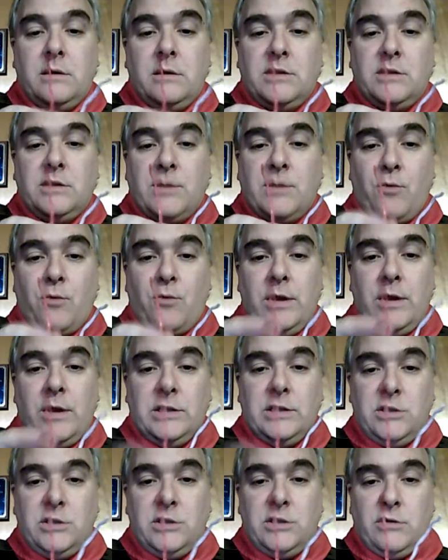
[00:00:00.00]

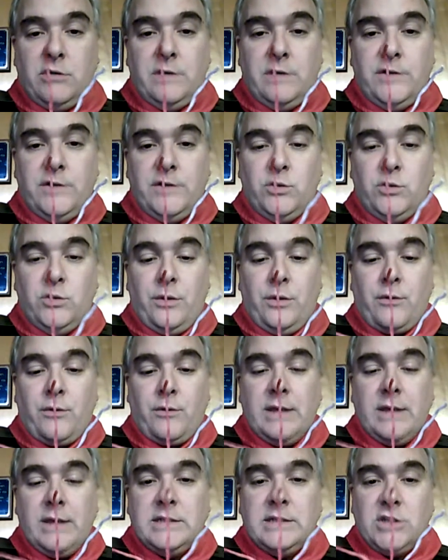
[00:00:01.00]
separated into your individual
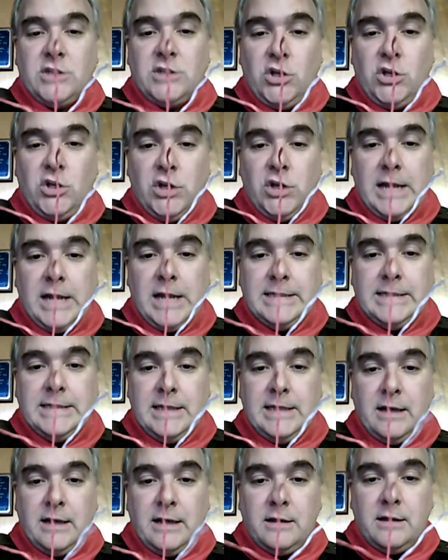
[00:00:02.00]
threads. It's a good
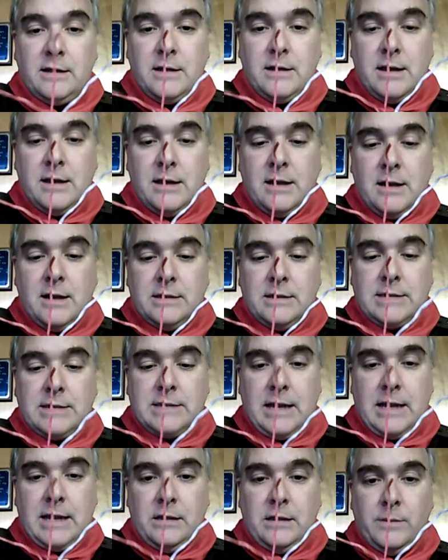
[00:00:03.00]
idea to
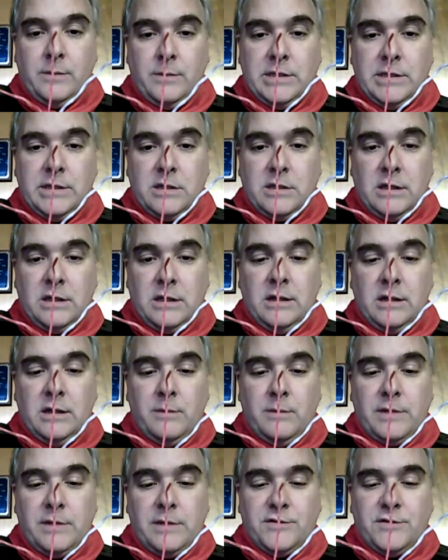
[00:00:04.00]
tie a little
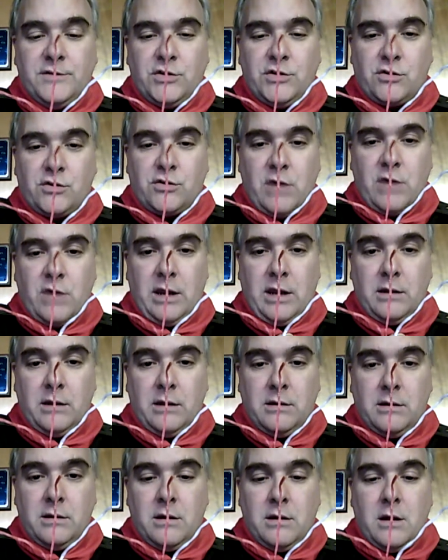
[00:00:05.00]
bit of string
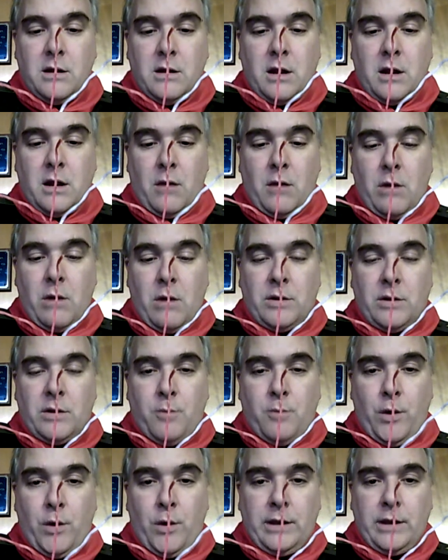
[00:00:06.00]
around a
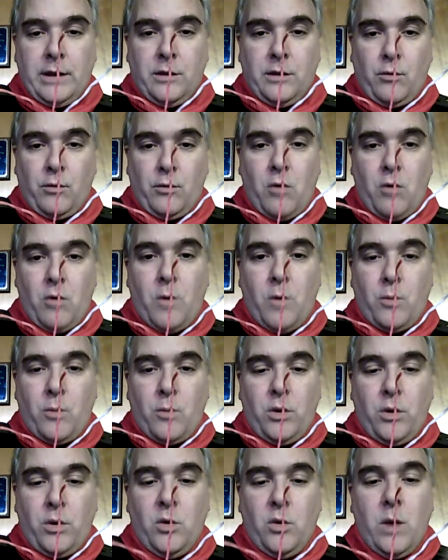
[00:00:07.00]
point in the rope
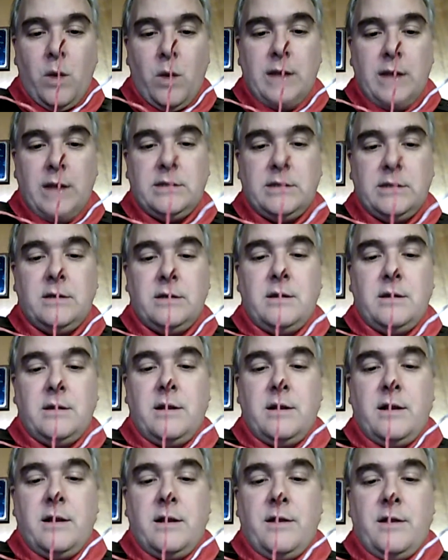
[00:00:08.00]
where you want
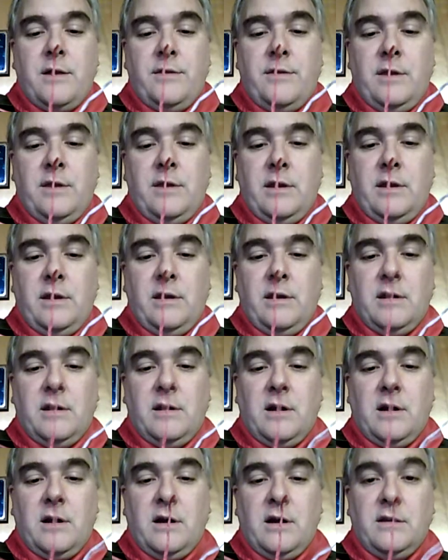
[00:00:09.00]
the
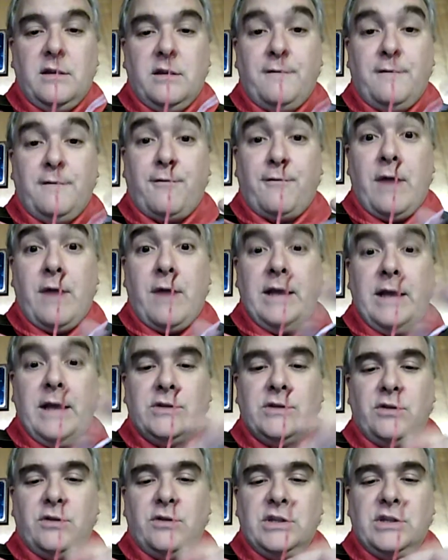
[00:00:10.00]

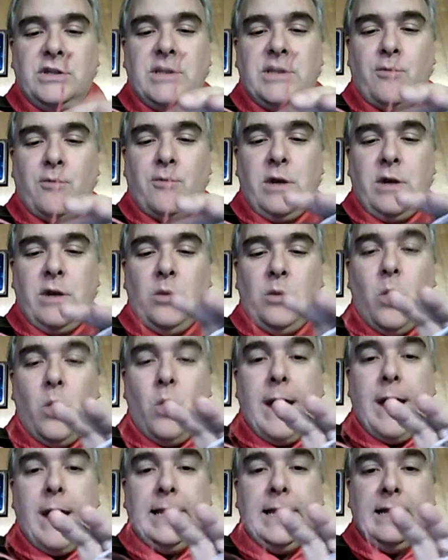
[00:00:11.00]
frays or the separated
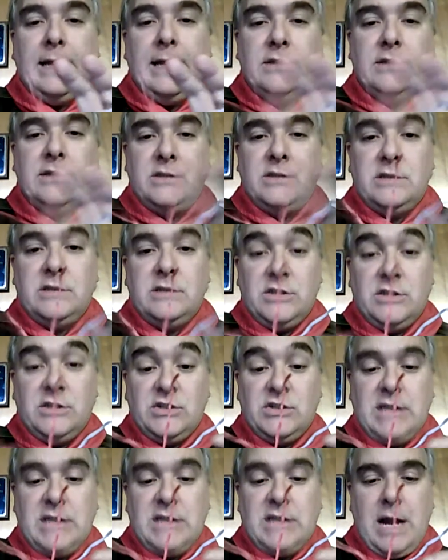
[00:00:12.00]
windings to
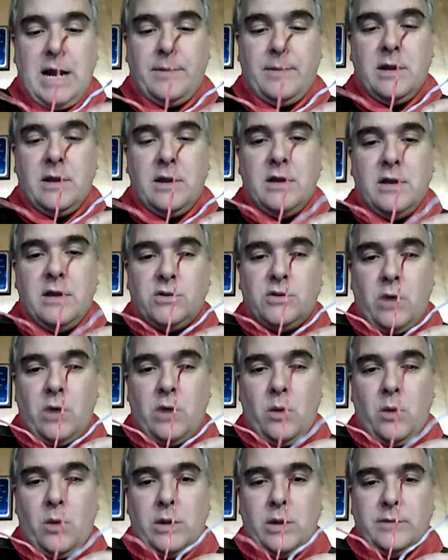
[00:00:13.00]
stop. So I
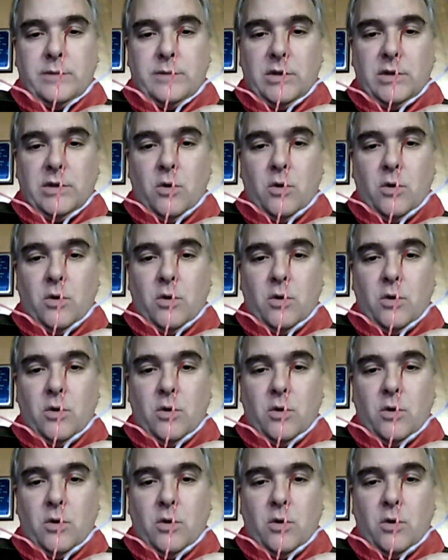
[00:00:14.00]
don't want them to